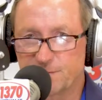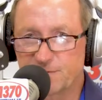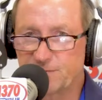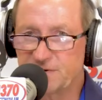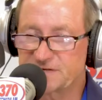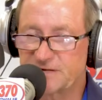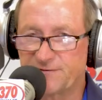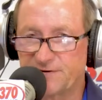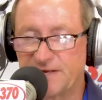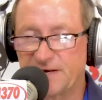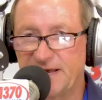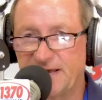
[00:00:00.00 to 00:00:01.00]
between
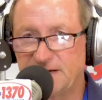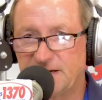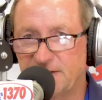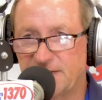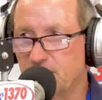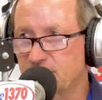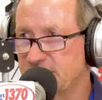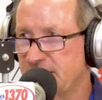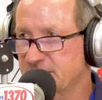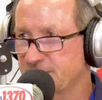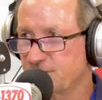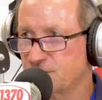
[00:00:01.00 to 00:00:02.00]
seventeen and eighteen thousand.
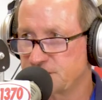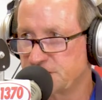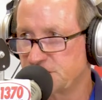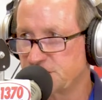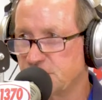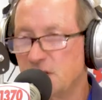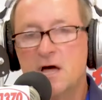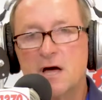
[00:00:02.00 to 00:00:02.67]
That's the first issue.